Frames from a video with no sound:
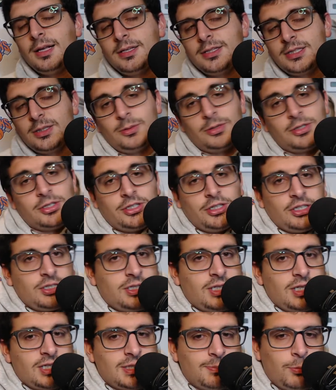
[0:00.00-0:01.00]
So it's
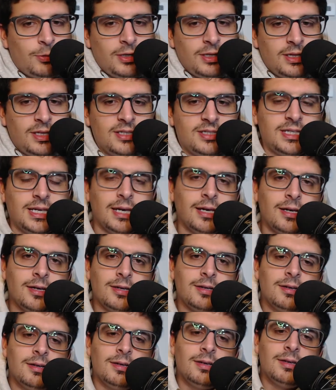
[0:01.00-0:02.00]
just disappointing to see,
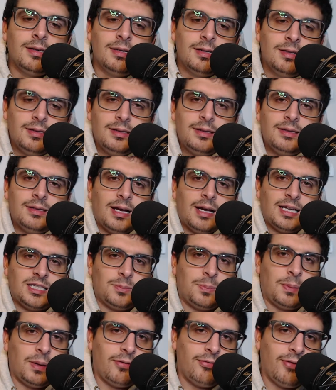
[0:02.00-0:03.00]
as
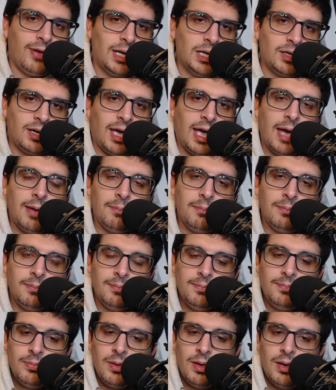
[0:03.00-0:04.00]
a big fan of Cam.
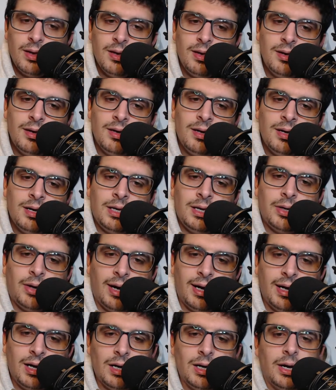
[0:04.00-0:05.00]

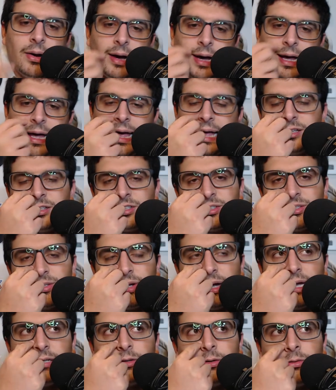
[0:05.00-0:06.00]
I don't know.
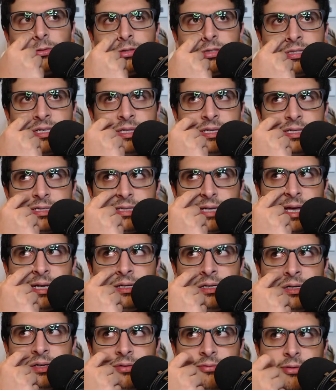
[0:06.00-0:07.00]
I don't see this
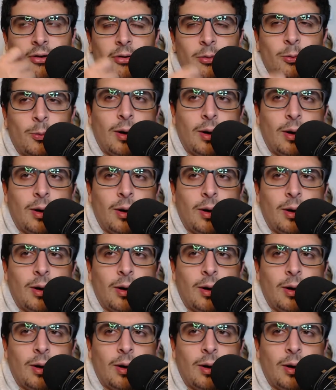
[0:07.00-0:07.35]
ending very